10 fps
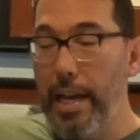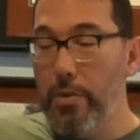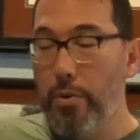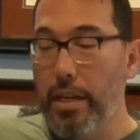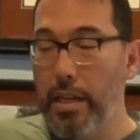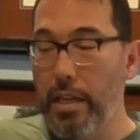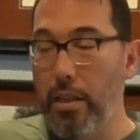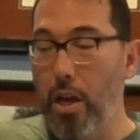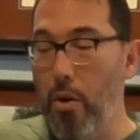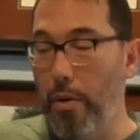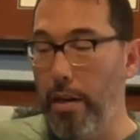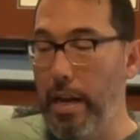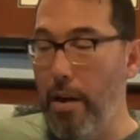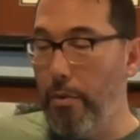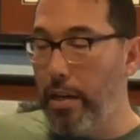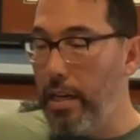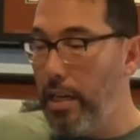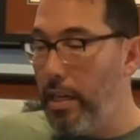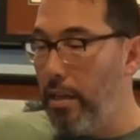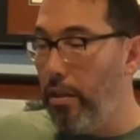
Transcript: As we're getting lower, now we're getting